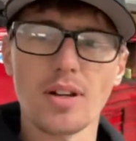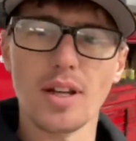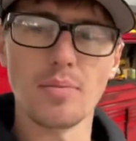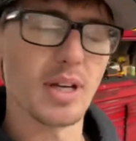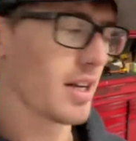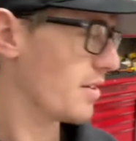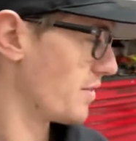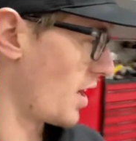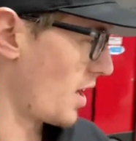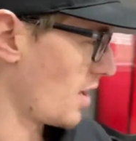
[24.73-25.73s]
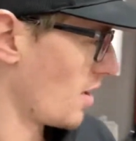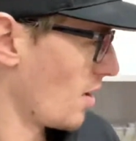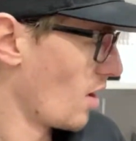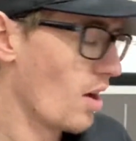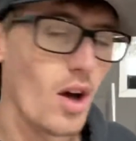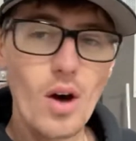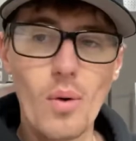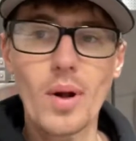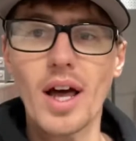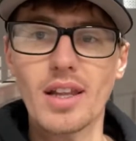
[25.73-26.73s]
a little bit of
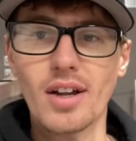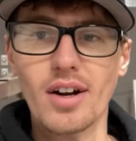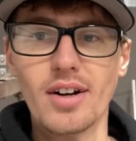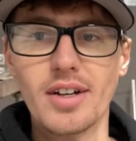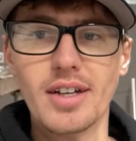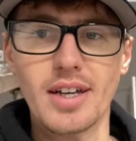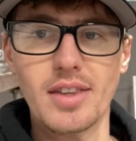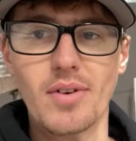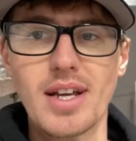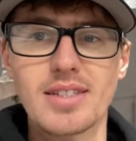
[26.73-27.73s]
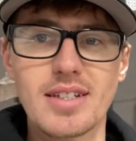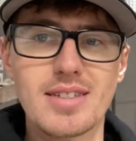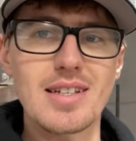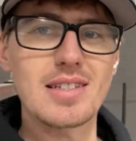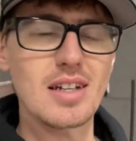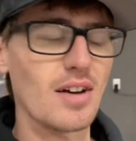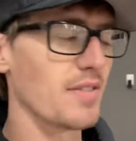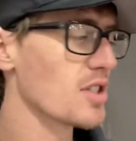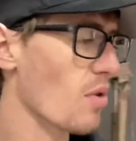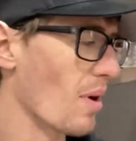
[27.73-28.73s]
what I learned in the racing season of
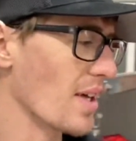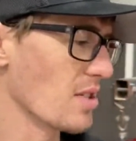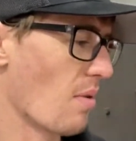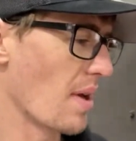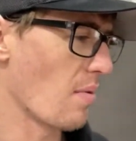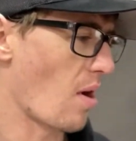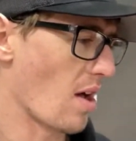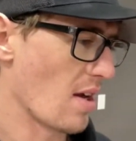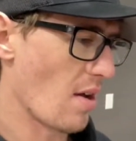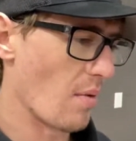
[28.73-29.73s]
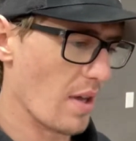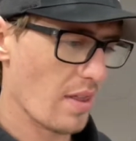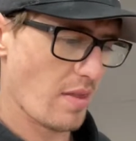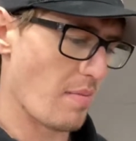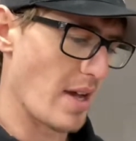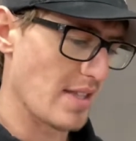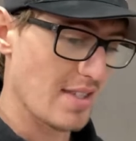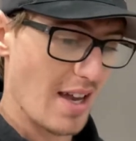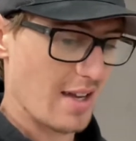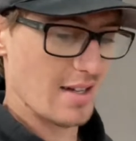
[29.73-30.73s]
2021 with my
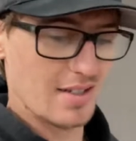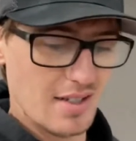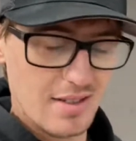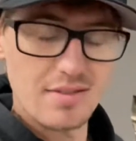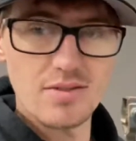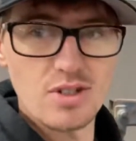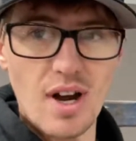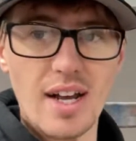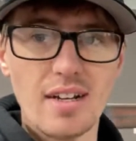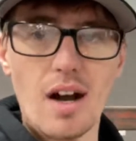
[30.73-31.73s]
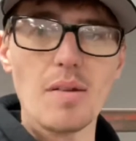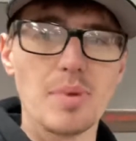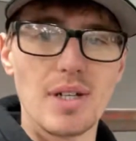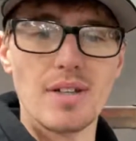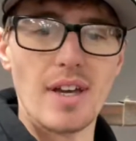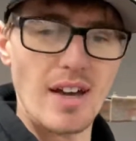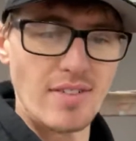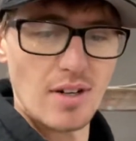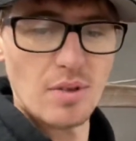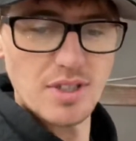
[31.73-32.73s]
second drag car build
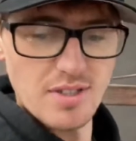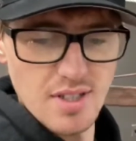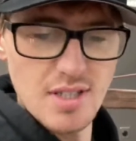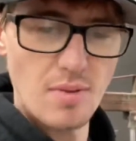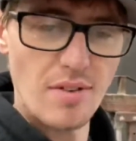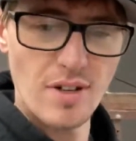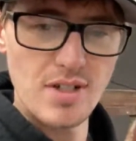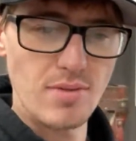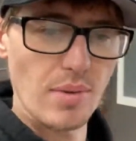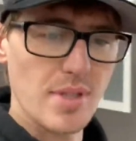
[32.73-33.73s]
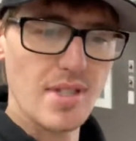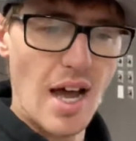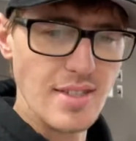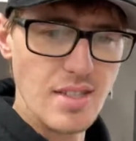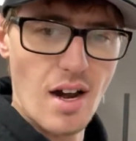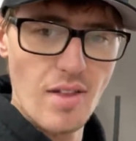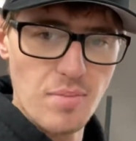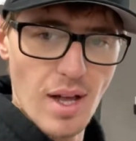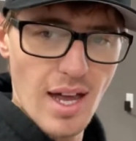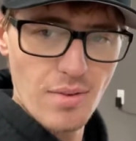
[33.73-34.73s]
ever, which is this one. First one was Scott's car, the
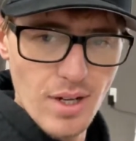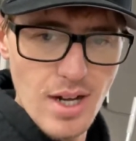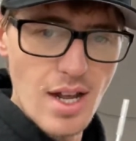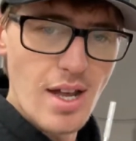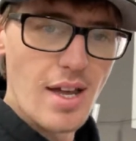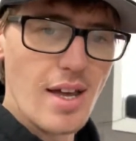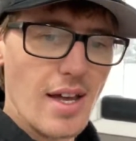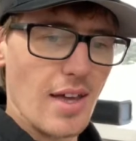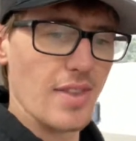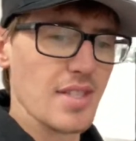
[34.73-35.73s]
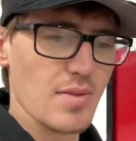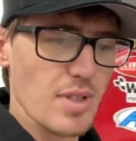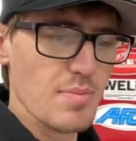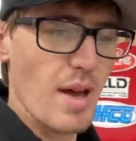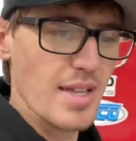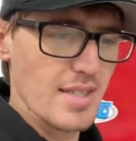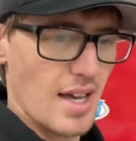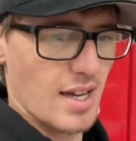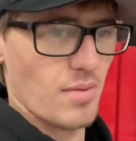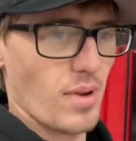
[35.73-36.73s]
black one, and this was my
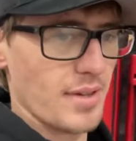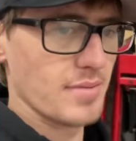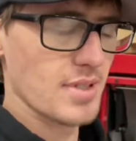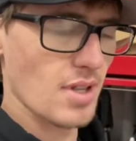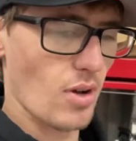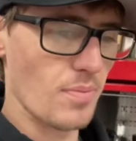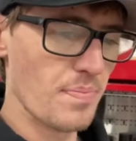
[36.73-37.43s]
second one. So